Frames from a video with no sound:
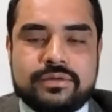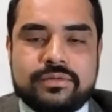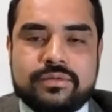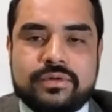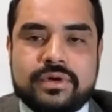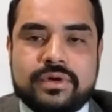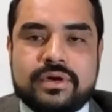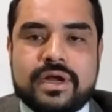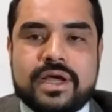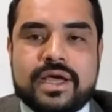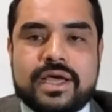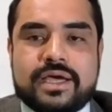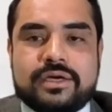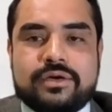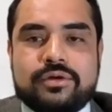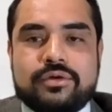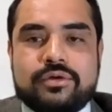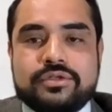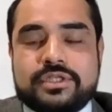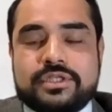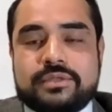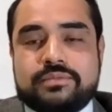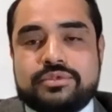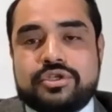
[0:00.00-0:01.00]
What you
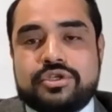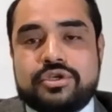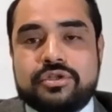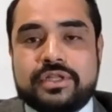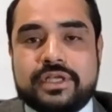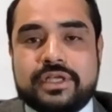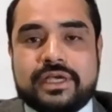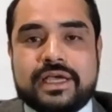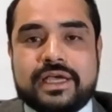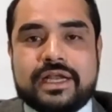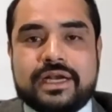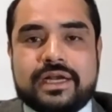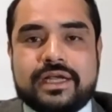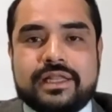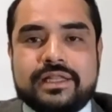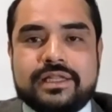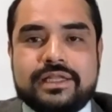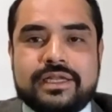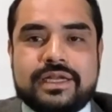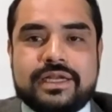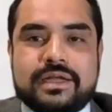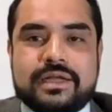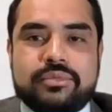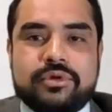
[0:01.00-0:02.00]
said, how
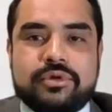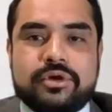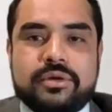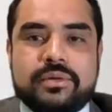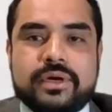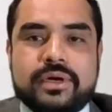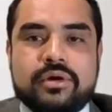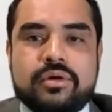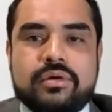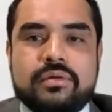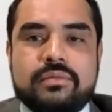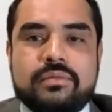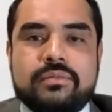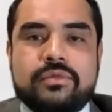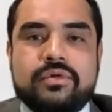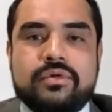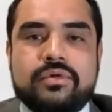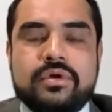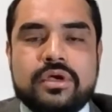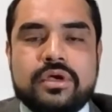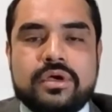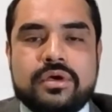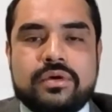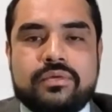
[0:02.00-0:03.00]
a
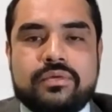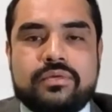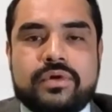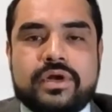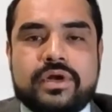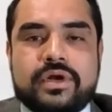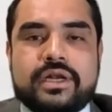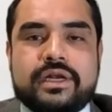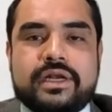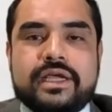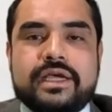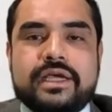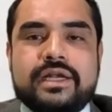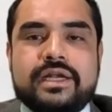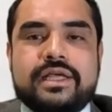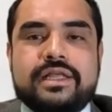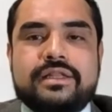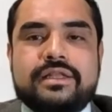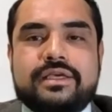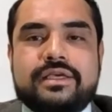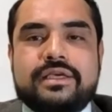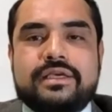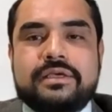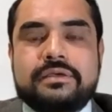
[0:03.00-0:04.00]
conception of
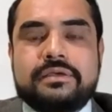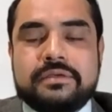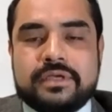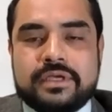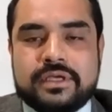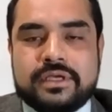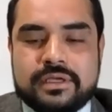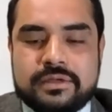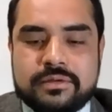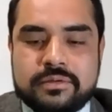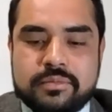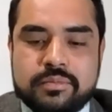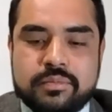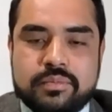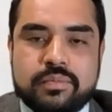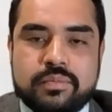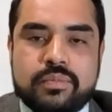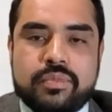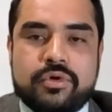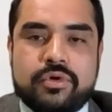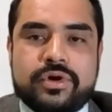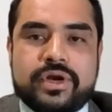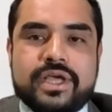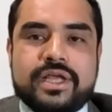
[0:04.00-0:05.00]
burden of proof
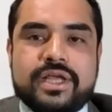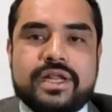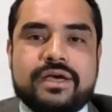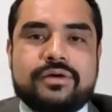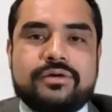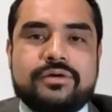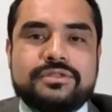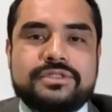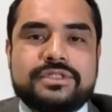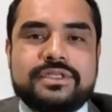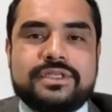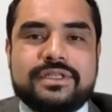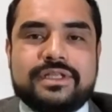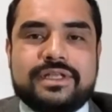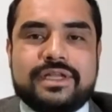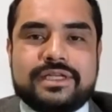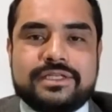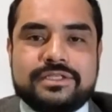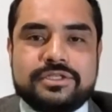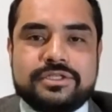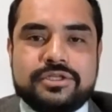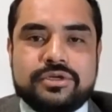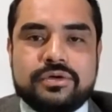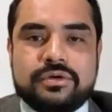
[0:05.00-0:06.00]
as
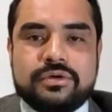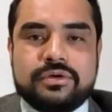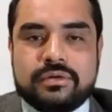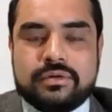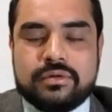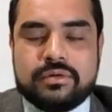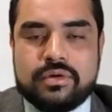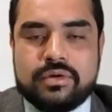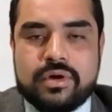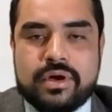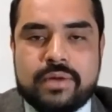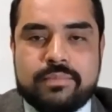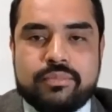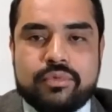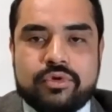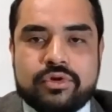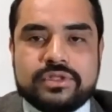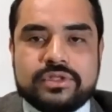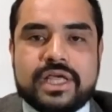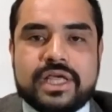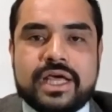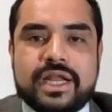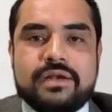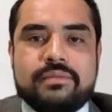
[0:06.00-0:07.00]
a rule
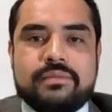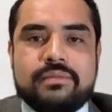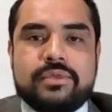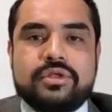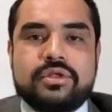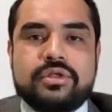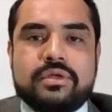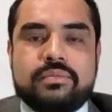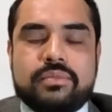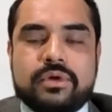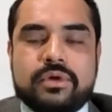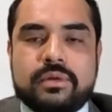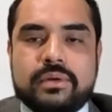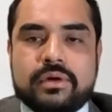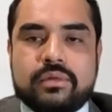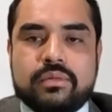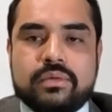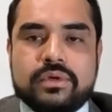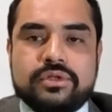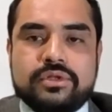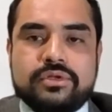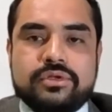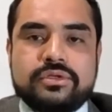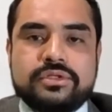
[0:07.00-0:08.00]
to
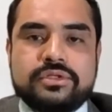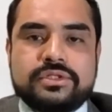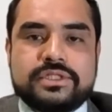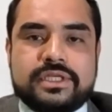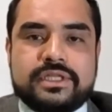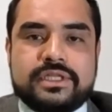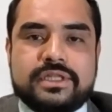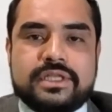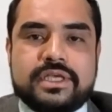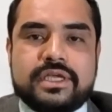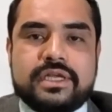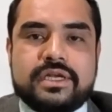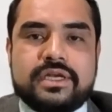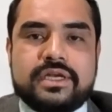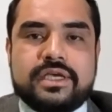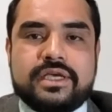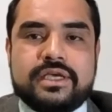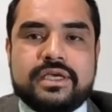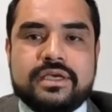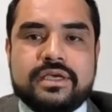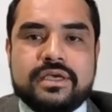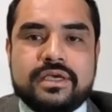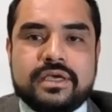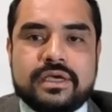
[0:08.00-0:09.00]

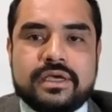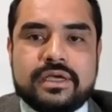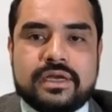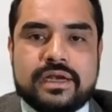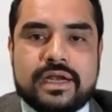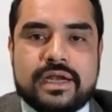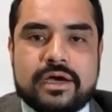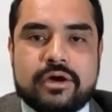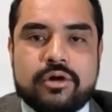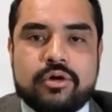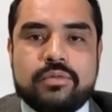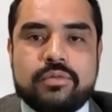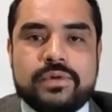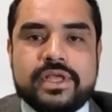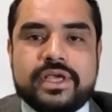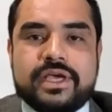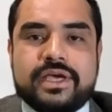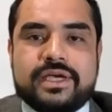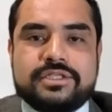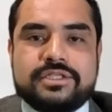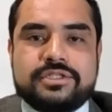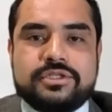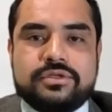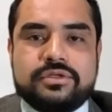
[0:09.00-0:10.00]
contribute
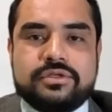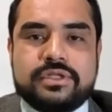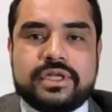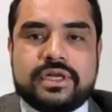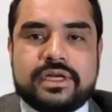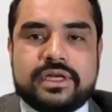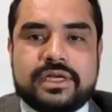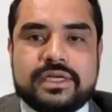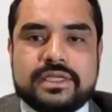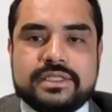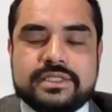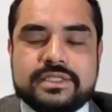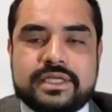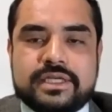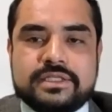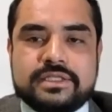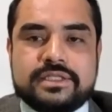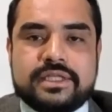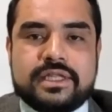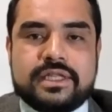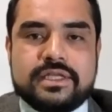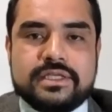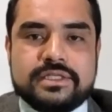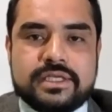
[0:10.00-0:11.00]
the proof
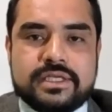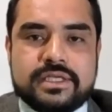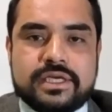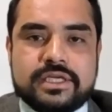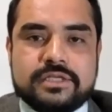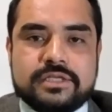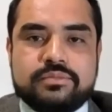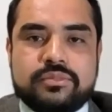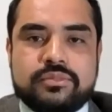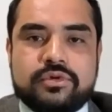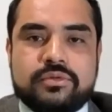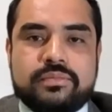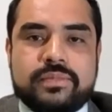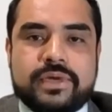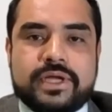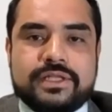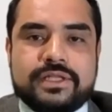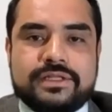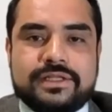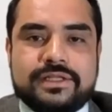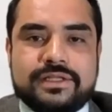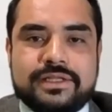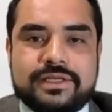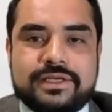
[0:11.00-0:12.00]
when you have the
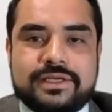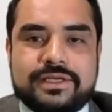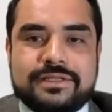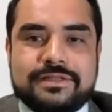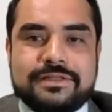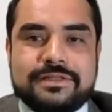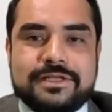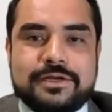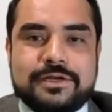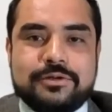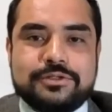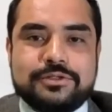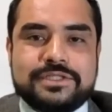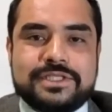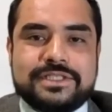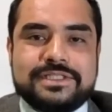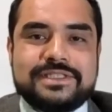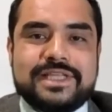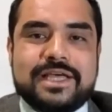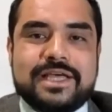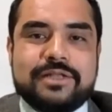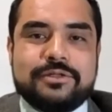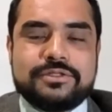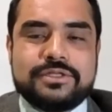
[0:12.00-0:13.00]
obligation to produce
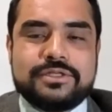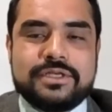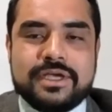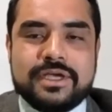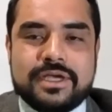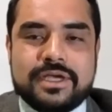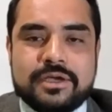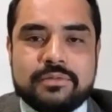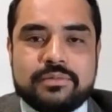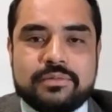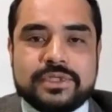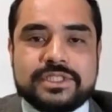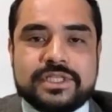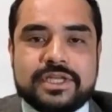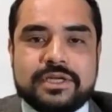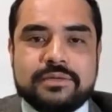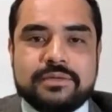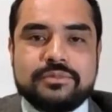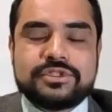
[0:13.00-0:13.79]
statistics.